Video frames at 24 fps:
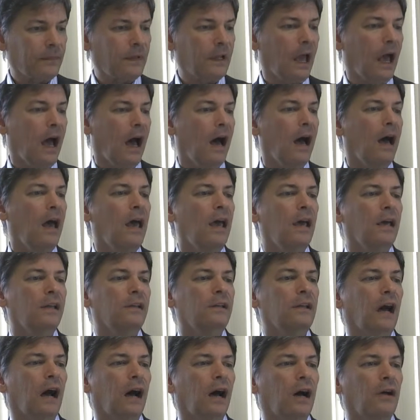uh,
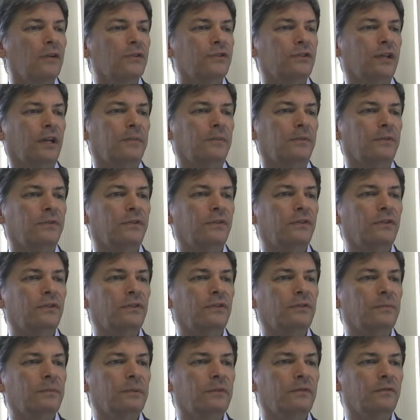Alzheimer's
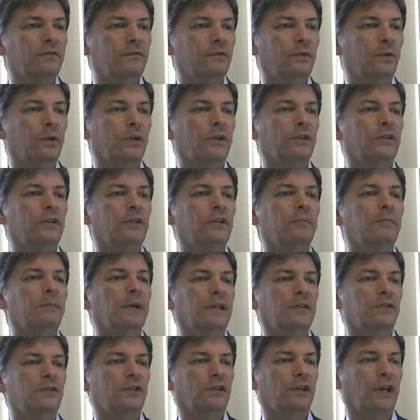disease for the
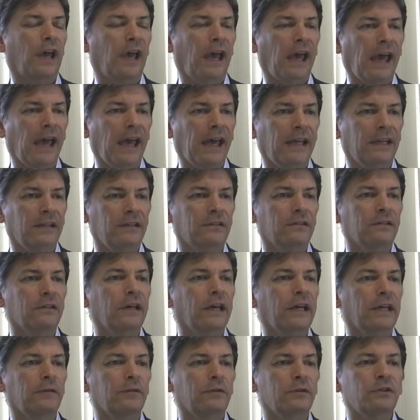dementia and
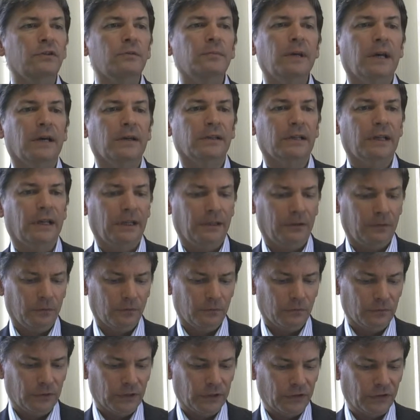language about
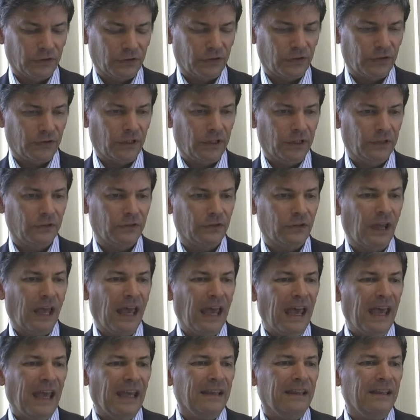risk states.
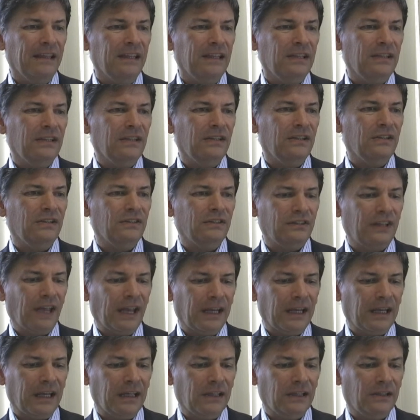The, the
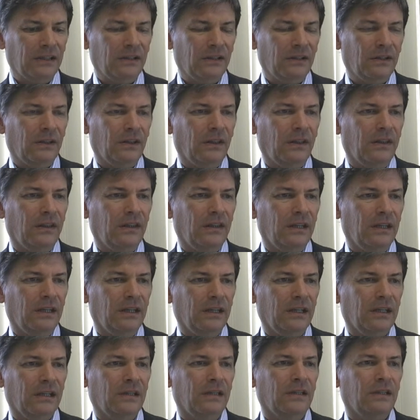second
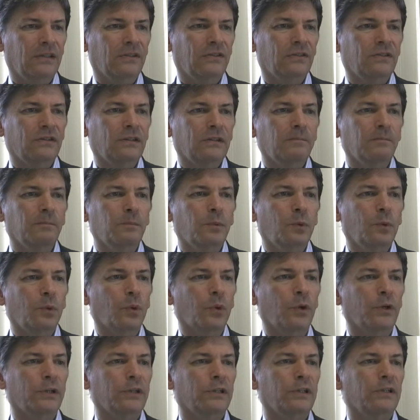thing that's
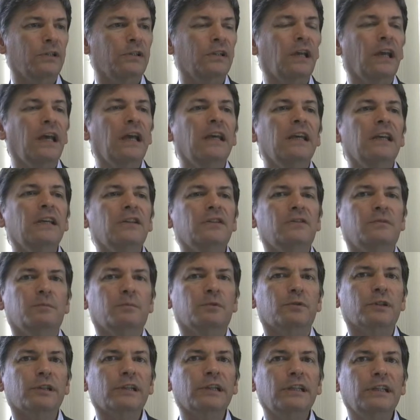important is
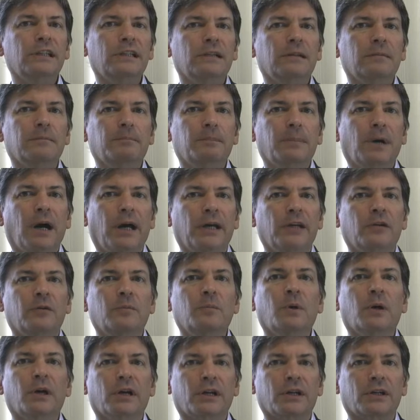bringing
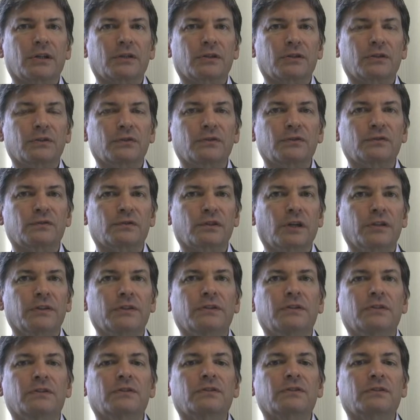biomarkers
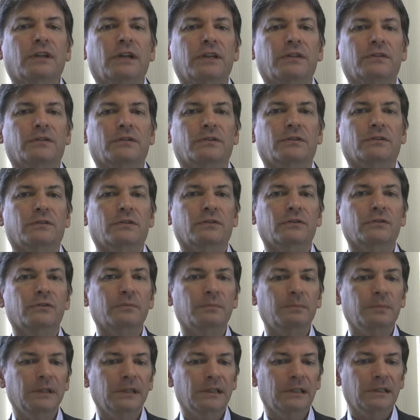front and center. There's
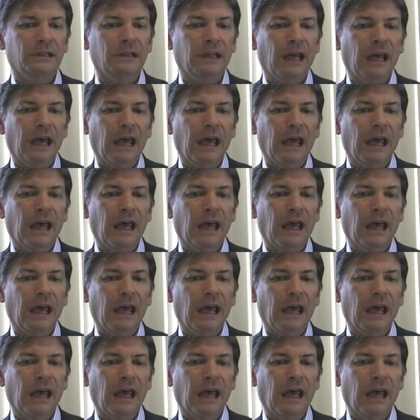been